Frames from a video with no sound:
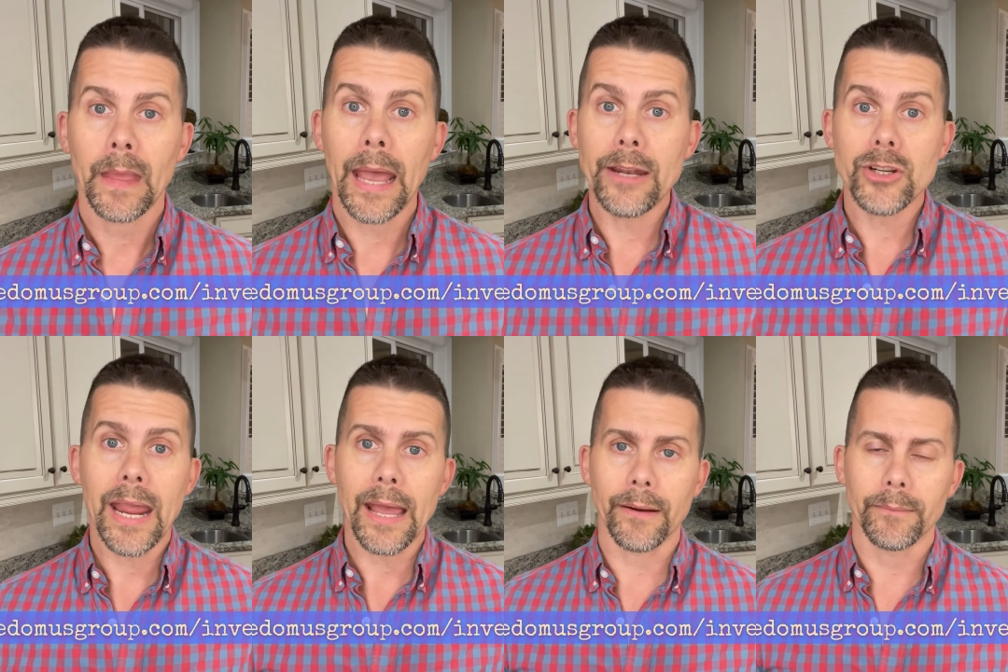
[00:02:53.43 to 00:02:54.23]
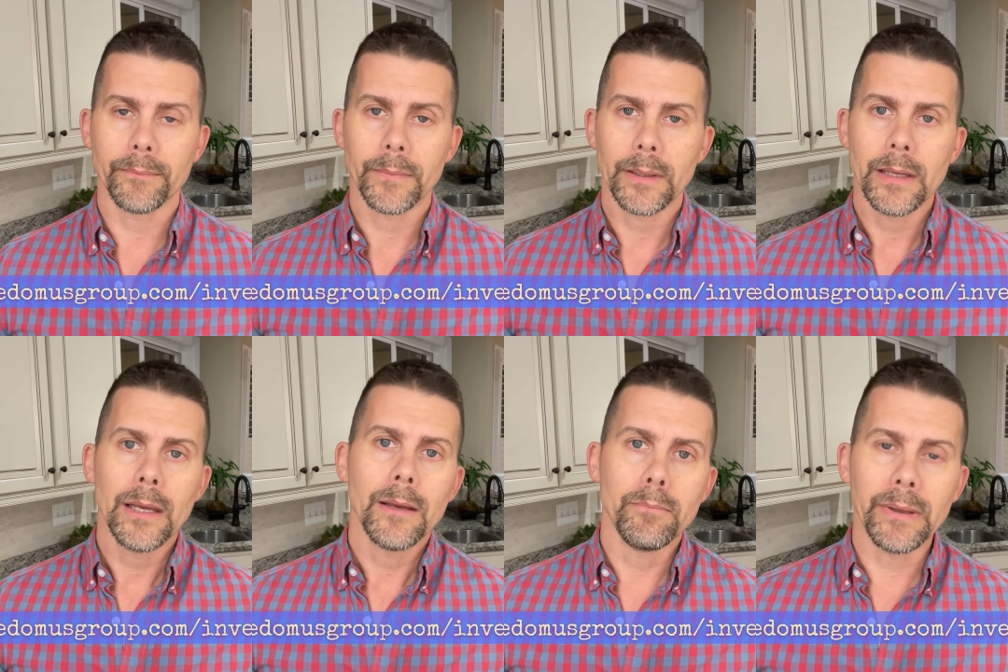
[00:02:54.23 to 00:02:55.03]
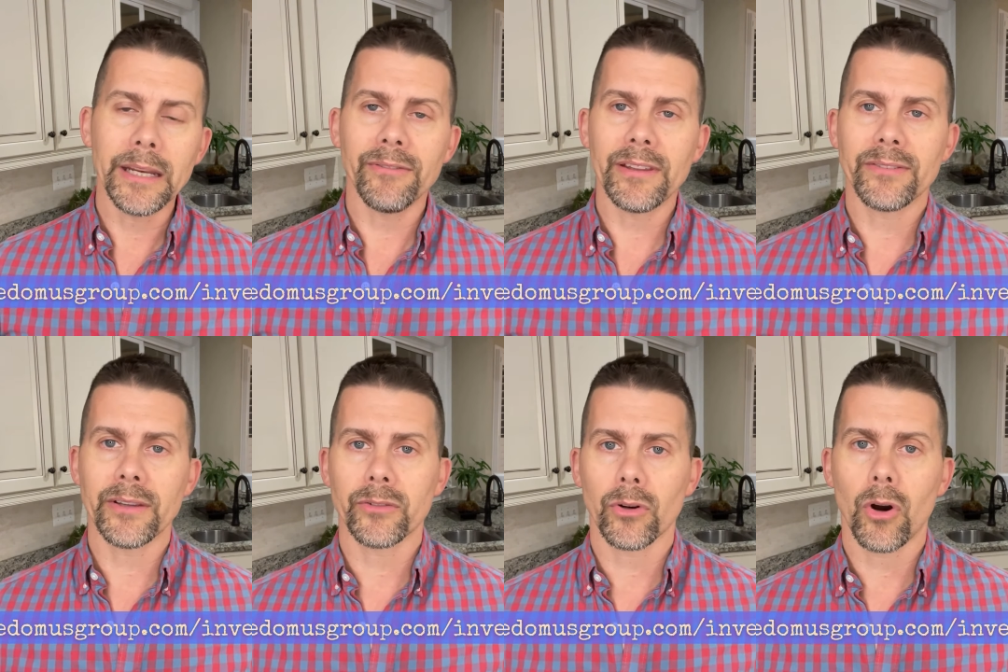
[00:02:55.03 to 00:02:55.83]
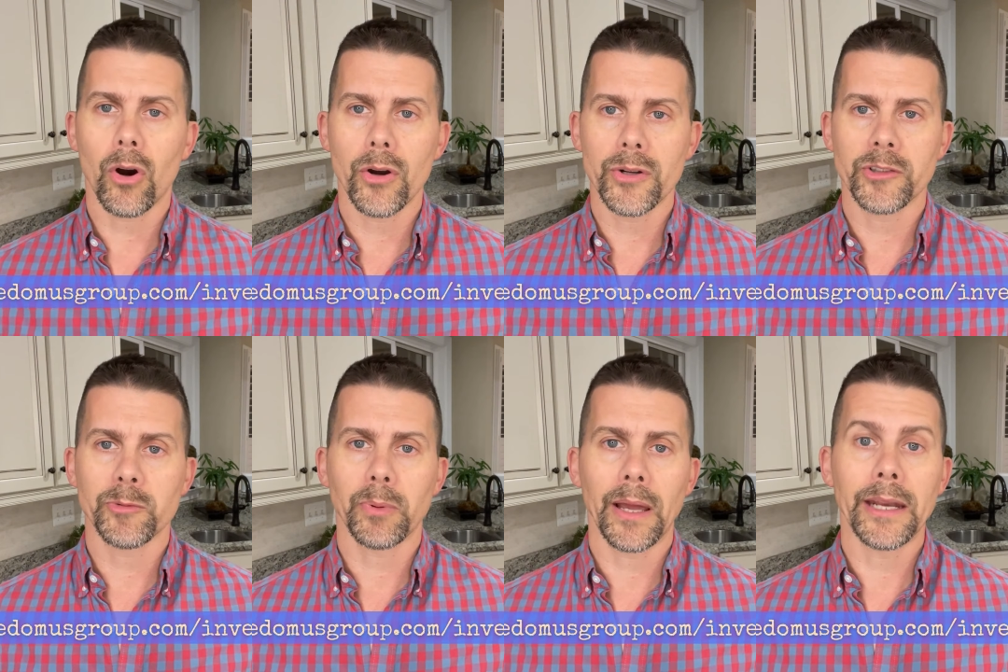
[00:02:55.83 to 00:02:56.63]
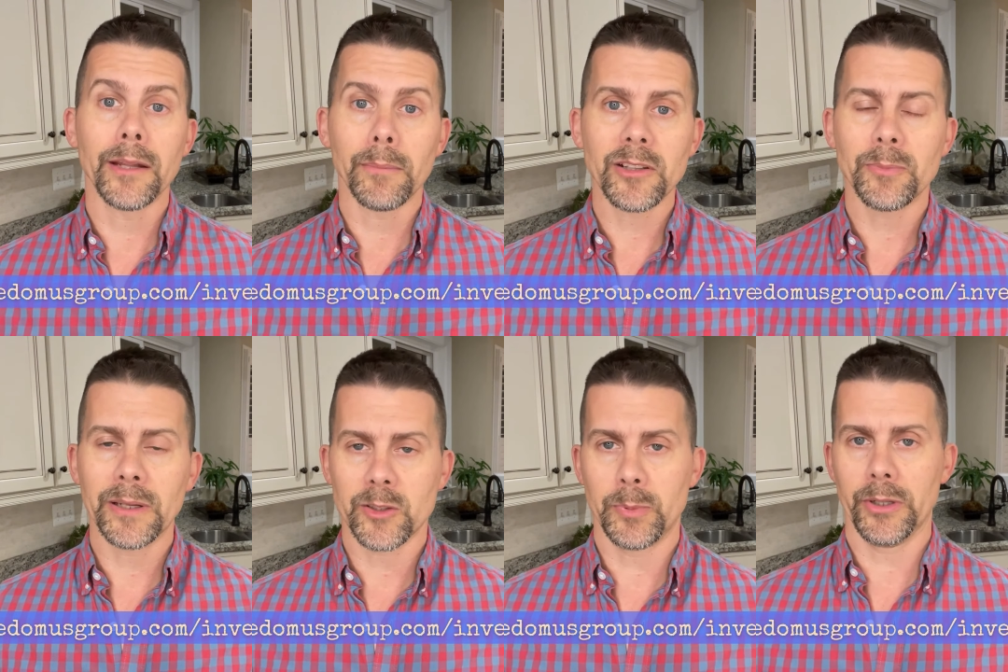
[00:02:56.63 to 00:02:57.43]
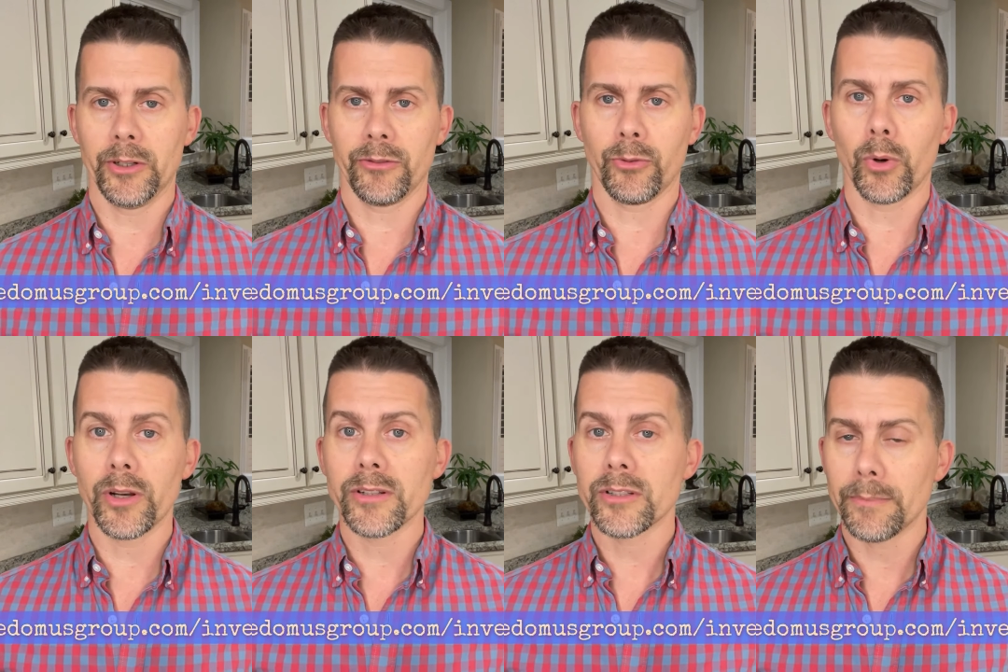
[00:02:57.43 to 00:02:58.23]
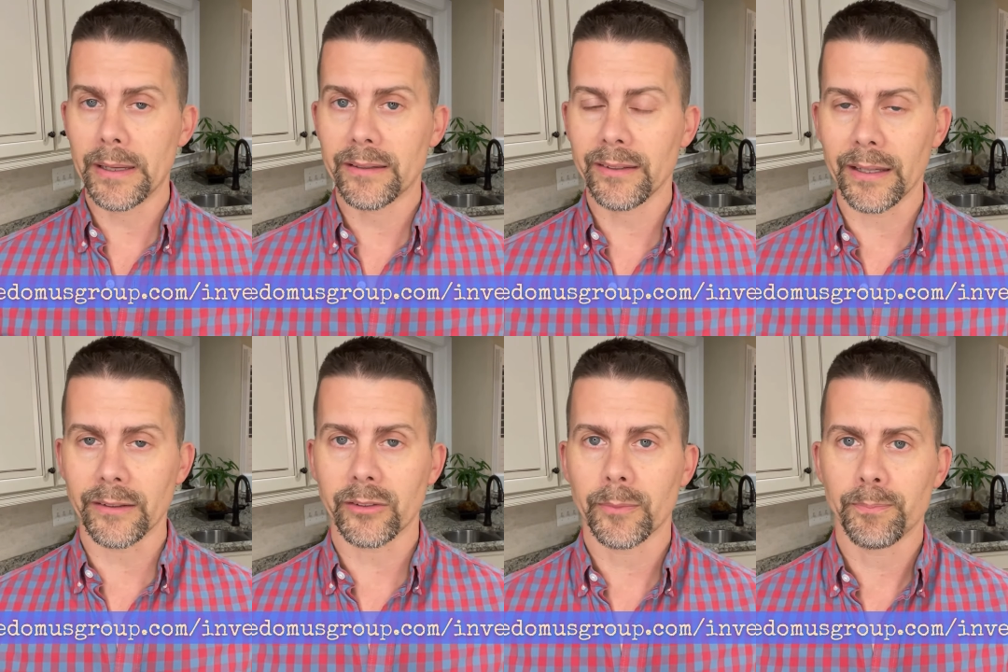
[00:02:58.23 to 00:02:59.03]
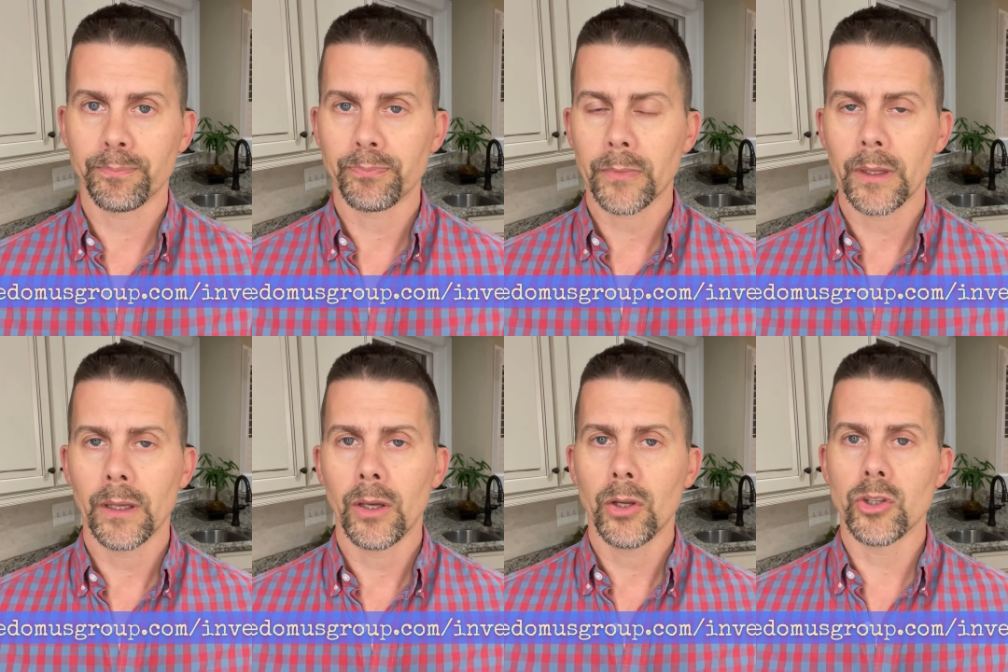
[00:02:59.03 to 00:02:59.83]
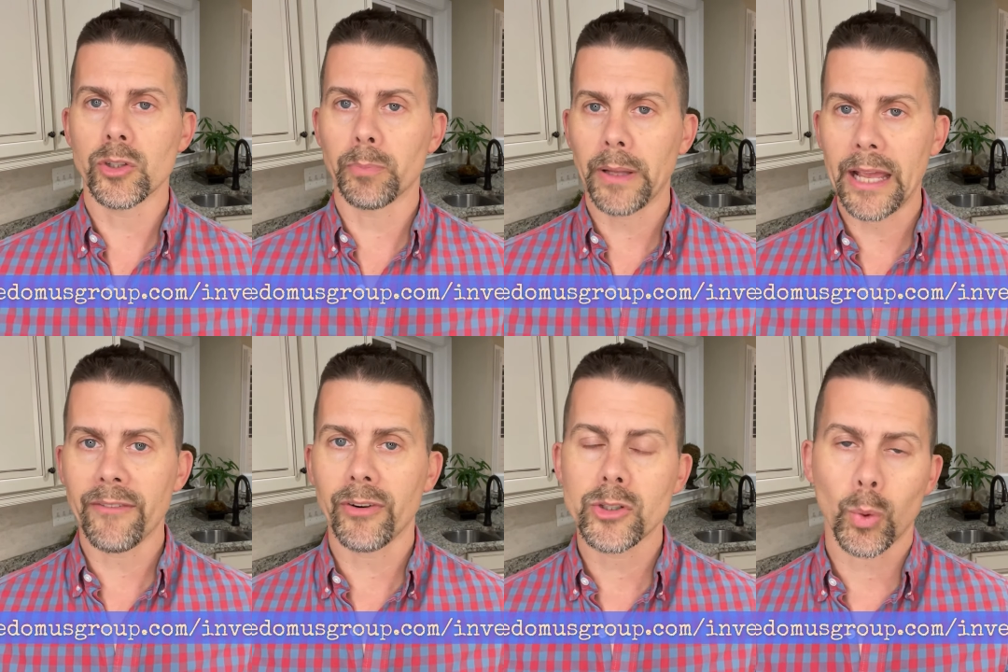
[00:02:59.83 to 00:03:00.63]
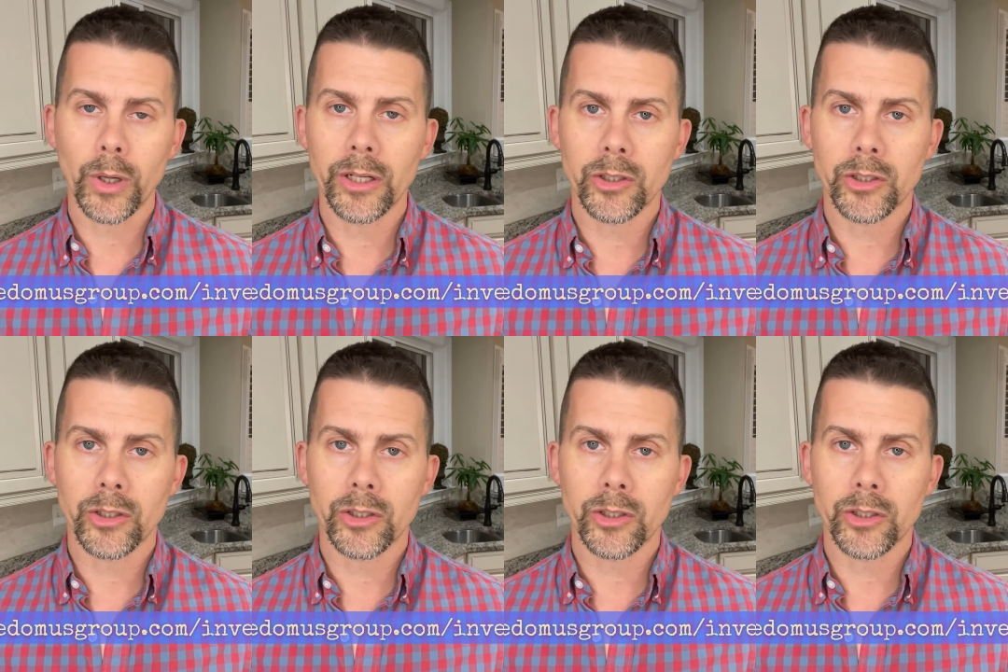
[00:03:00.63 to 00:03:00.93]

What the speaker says: And you can't. Many of these things are hard to explain and must be experienced for it to make sense. You should plan for a 20 to